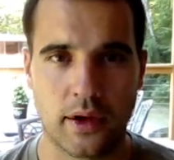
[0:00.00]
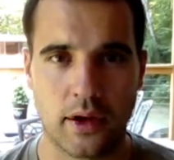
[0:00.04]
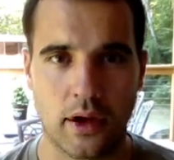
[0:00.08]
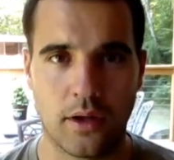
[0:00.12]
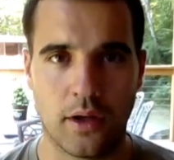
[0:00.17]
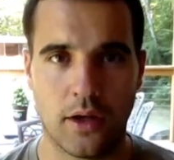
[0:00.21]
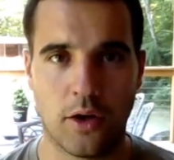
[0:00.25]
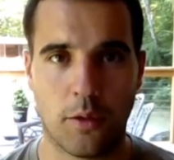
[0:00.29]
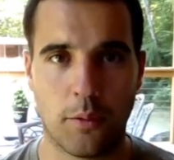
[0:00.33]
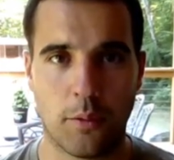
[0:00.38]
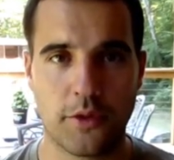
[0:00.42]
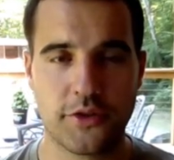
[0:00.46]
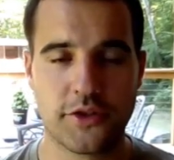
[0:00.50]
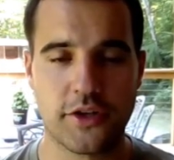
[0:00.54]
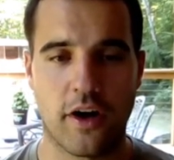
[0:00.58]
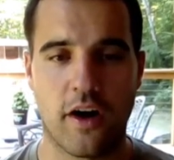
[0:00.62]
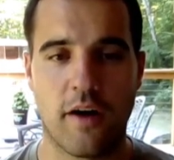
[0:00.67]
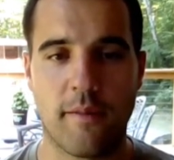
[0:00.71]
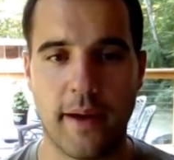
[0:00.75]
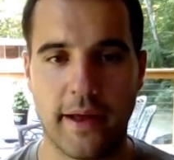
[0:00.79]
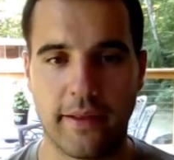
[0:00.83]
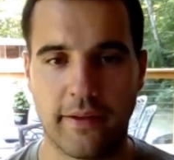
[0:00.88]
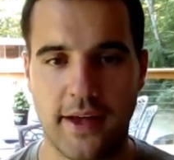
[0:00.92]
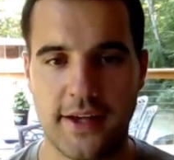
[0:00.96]
In almost all
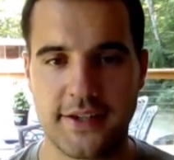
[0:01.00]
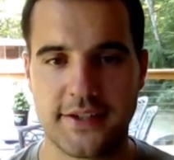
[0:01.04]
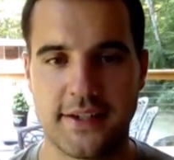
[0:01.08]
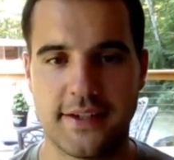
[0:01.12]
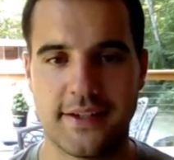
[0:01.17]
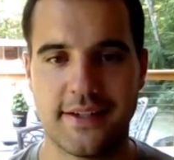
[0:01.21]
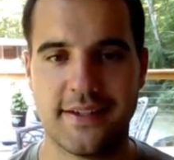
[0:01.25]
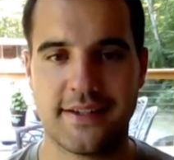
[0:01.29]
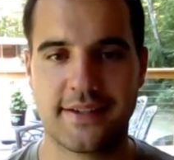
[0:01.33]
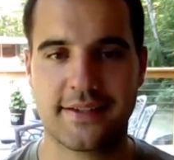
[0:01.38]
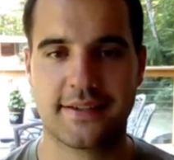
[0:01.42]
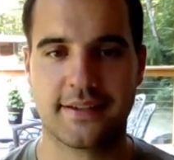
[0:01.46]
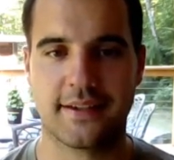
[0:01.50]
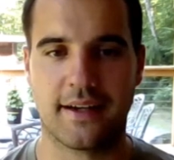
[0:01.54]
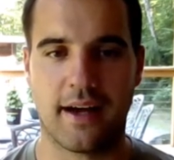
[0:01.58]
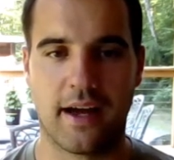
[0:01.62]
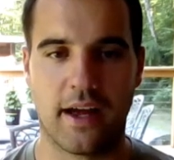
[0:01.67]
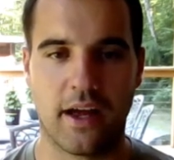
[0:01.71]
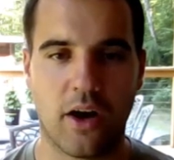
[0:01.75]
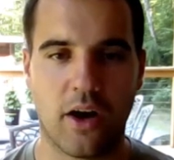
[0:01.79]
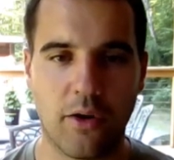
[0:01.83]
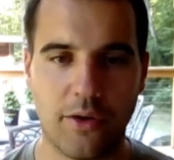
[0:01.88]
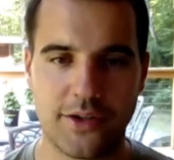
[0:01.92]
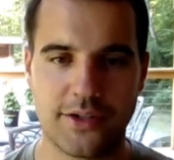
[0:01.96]
my lessons, I
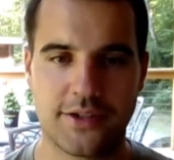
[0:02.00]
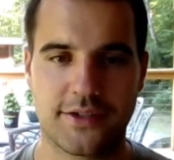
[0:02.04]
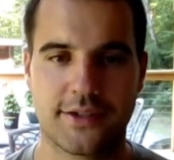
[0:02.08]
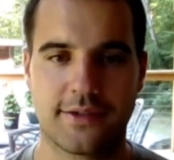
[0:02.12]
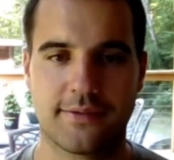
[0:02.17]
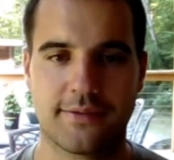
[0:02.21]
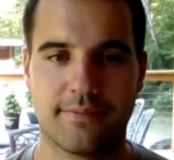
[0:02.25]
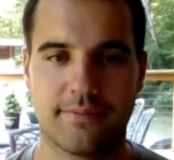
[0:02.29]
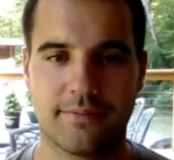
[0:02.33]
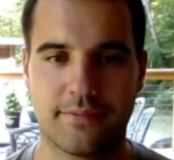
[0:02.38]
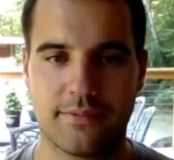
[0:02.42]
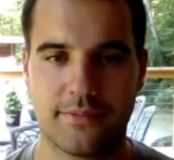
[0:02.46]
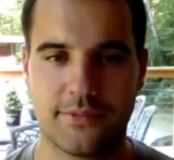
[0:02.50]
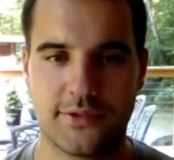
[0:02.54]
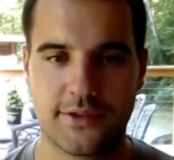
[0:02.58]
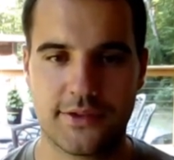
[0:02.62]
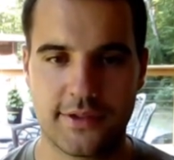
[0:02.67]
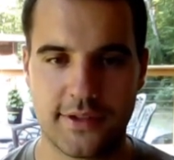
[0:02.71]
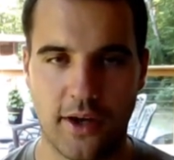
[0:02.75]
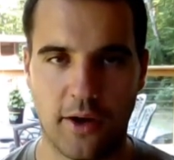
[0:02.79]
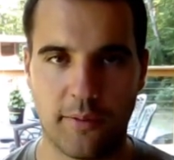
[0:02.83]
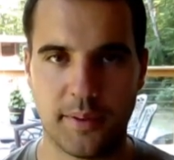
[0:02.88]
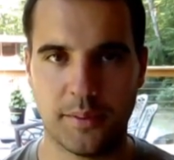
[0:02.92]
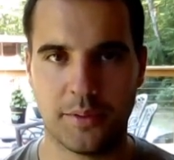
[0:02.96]
always
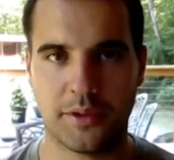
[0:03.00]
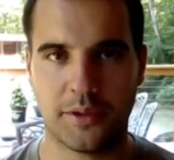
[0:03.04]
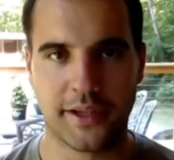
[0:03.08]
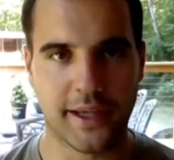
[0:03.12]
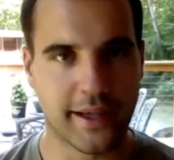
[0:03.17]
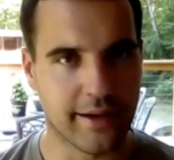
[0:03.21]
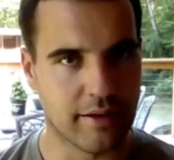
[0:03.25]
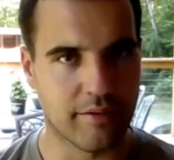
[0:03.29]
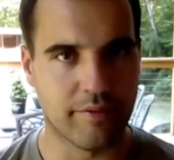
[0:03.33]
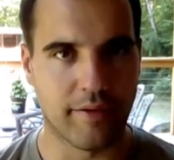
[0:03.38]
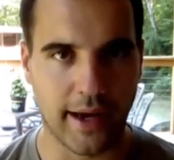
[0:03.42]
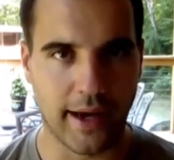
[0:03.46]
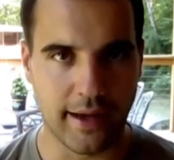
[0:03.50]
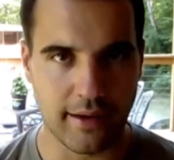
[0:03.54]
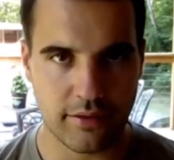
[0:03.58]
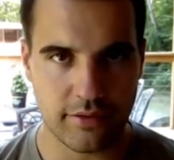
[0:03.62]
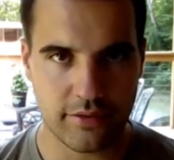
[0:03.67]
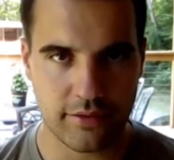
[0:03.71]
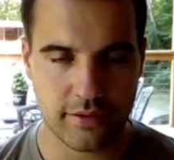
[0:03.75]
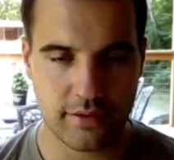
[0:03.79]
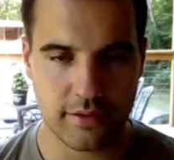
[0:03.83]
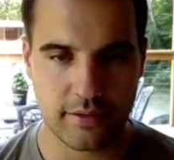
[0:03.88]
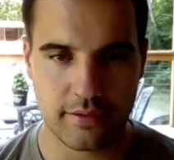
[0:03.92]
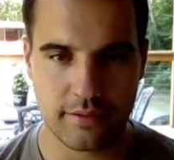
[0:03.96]
tell people to get
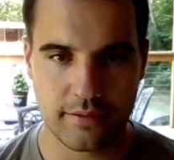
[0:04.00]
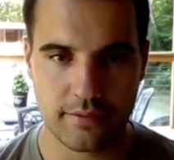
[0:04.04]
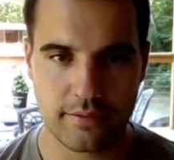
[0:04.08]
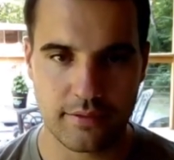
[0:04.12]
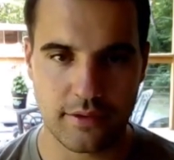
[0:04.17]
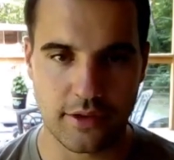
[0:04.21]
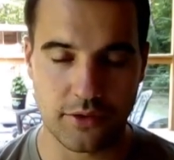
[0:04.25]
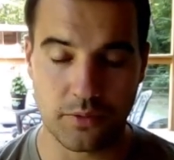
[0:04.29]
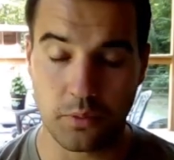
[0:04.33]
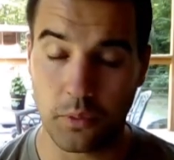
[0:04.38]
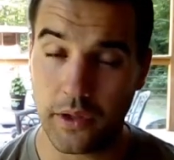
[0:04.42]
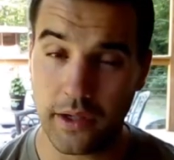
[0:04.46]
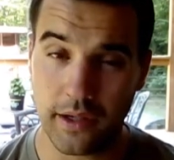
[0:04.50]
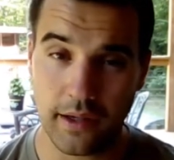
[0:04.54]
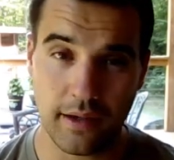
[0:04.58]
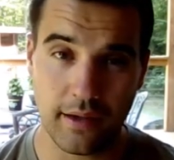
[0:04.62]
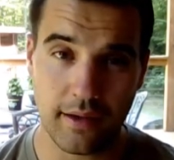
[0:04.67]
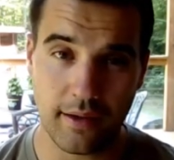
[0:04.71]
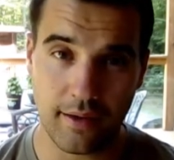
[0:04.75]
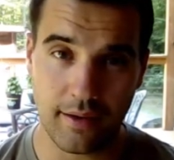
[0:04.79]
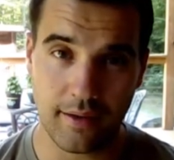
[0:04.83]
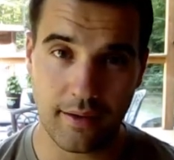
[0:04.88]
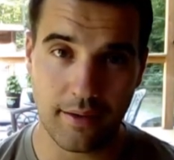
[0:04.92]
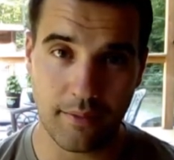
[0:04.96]
advice, because
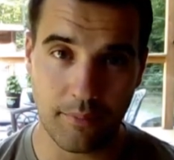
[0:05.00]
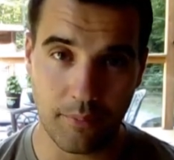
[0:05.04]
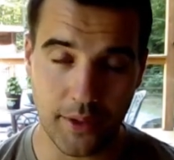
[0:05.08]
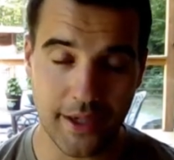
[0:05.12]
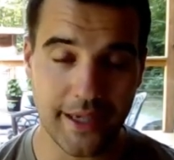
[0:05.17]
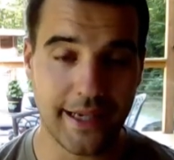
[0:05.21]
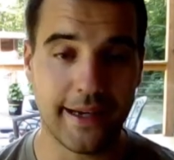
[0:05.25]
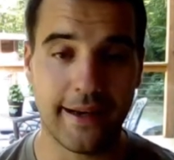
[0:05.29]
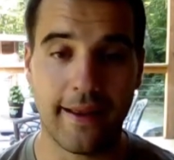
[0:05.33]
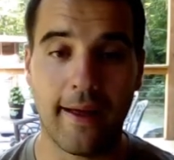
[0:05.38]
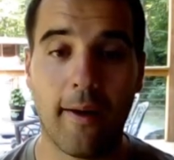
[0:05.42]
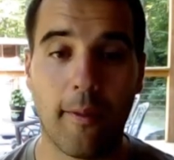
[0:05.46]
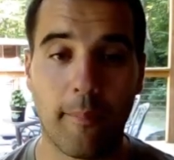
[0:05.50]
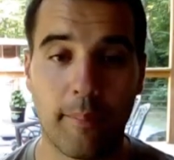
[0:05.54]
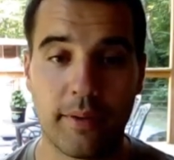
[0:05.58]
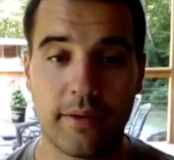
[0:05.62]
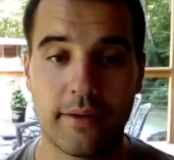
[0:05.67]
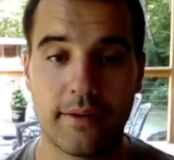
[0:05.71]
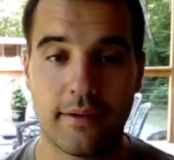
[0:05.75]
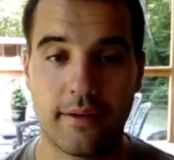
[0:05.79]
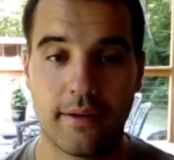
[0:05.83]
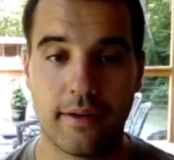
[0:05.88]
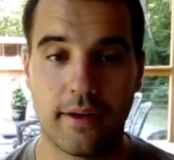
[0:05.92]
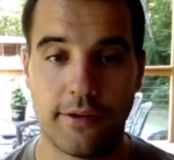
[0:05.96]
we need help
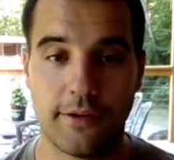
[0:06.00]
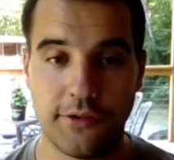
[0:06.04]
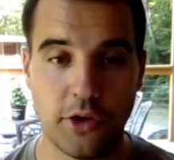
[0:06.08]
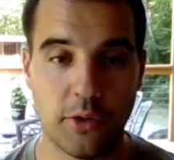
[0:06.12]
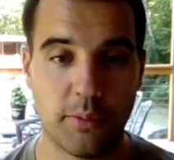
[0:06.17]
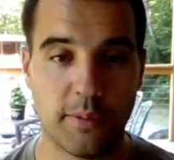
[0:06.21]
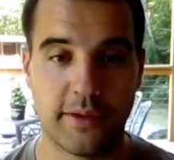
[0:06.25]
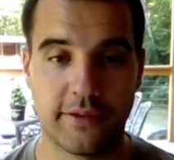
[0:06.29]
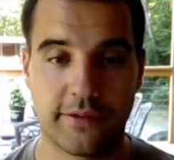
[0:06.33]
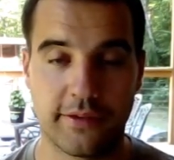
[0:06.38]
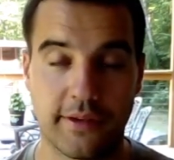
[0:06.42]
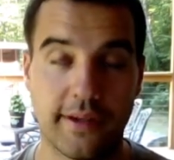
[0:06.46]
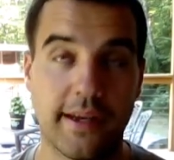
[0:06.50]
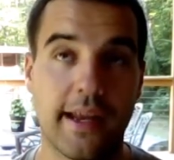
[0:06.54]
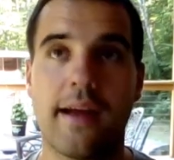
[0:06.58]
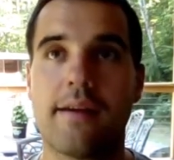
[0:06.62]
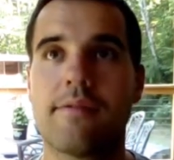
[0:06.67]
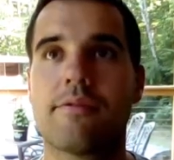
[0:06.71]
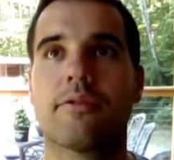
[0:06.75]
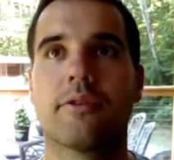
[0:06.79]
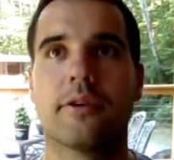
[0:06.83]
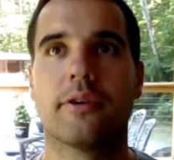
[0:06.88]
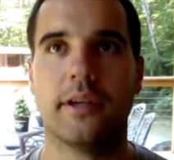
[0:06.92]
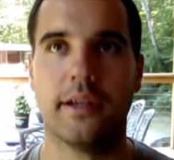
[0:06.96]
as humans in
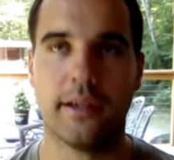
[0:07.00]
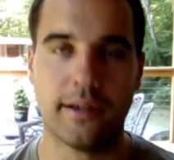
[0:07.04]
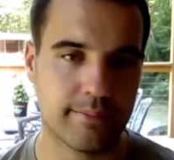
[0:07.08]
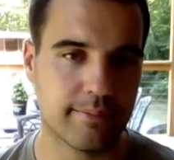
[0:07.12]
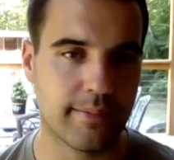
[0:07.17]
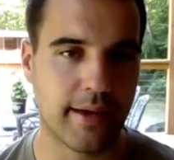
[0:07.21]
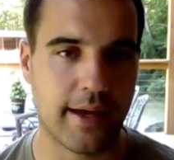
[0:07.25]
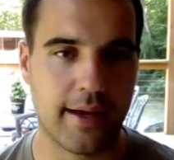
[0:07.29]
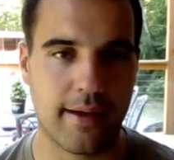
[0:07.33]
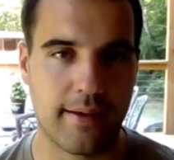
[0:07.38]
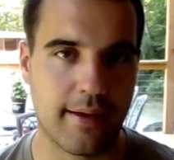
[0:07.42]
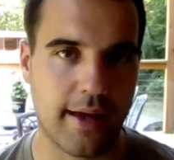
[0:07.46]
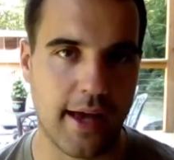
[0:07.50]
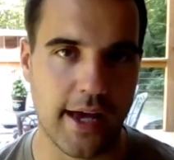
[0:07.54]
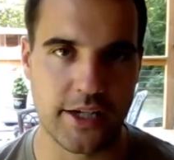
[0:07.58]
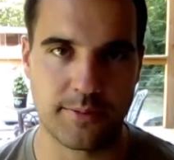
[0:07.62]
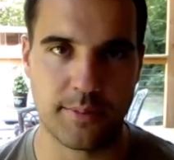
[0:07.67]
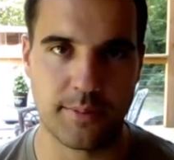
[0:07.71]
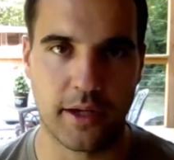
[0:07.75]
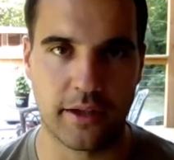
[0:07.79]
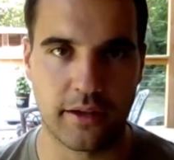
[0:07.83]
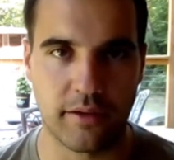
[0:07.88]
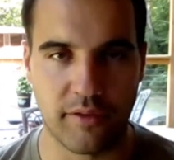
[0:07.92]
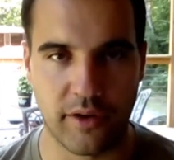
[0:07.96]
every
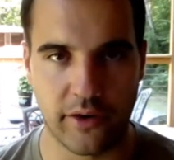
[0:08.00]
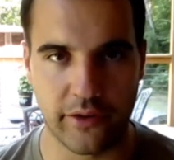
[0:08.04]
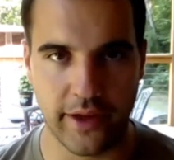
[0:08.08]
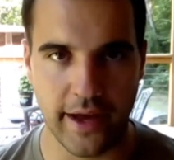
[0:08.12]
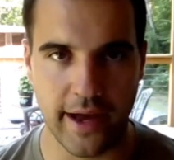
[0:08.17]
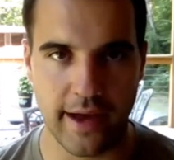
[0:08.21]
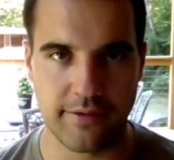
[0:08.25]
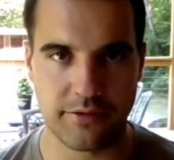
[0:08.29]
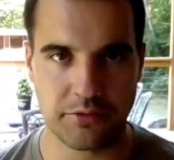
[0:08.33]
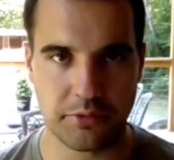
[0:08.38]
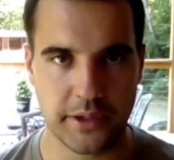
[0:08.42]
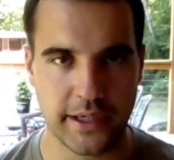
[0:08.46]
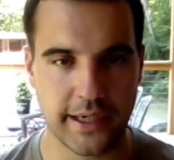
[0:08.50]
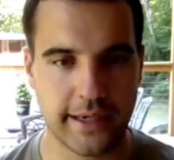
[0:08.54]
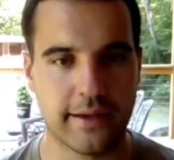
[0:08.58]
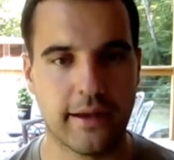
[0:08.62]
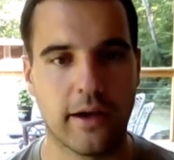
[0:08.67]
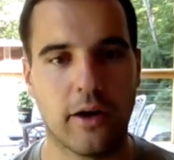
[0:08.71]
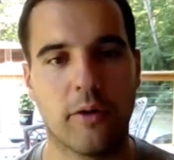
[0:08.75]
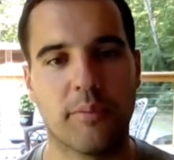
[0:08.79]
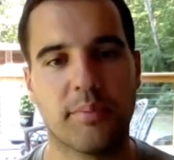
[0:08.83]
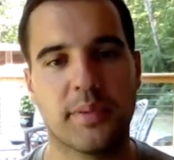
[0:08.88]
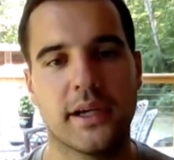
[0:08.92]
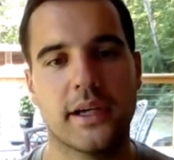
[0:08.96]
aspect of our lives. We need
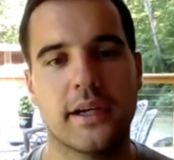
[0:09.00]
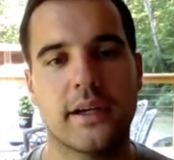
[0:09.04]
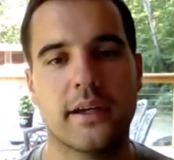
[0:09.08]
help.